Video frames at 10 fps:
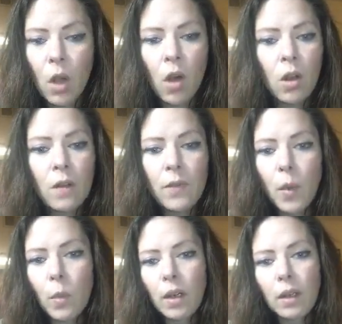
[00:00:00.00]
All of
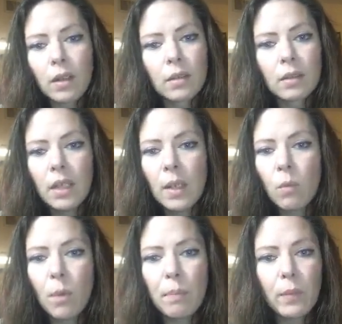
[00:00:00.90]
our work, it
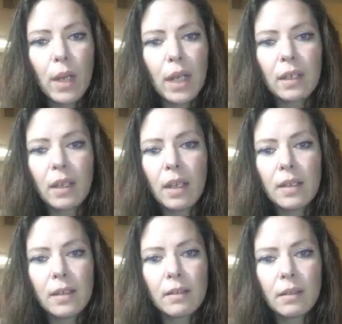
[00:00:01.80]
won't be
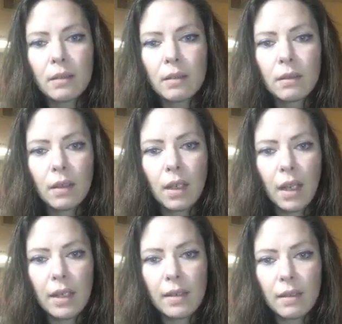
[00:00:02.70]
recognized.
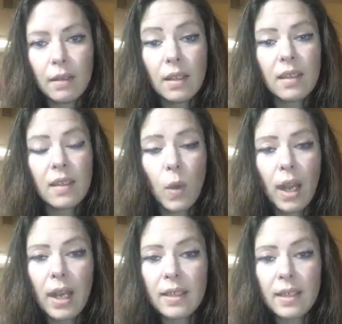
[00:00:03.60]
Guys, this is
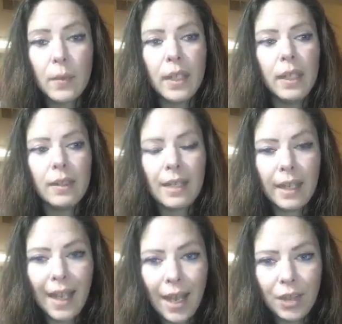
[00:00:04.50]
why I say we need to
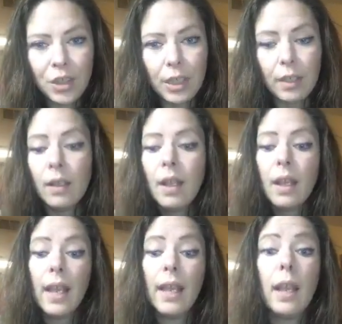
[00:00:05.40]
take action.
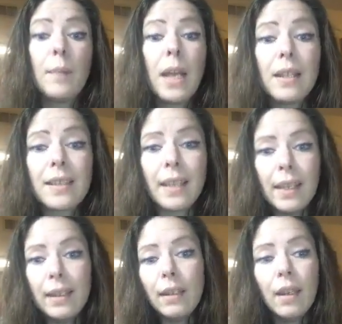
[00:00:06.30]
And I'm not
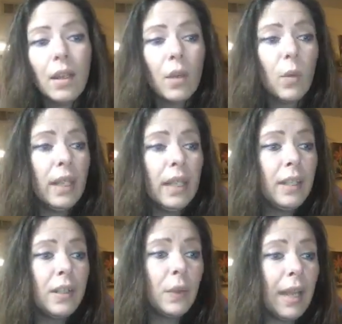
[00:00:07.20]
saying we need
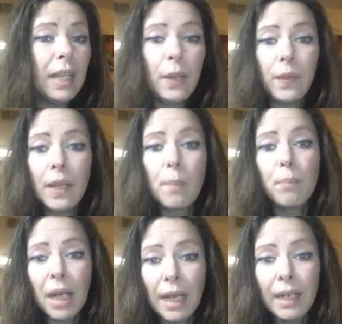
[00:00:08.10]
to do
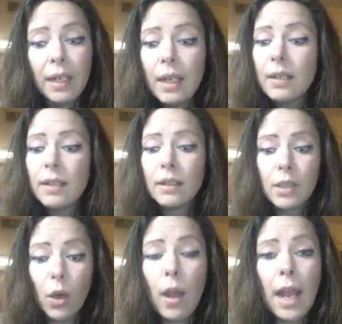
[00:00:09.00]
anything but
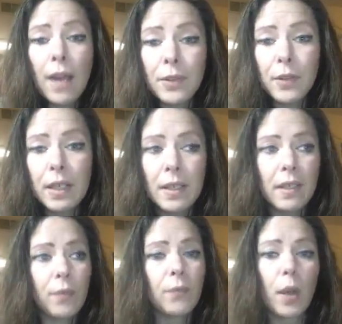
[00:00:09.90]
go after this
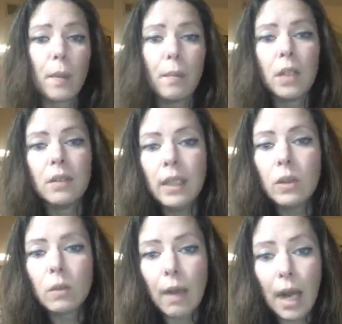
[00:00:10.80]
from a
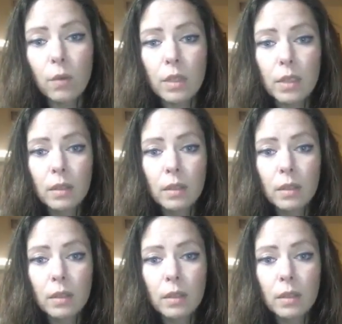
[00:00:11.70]
legal route.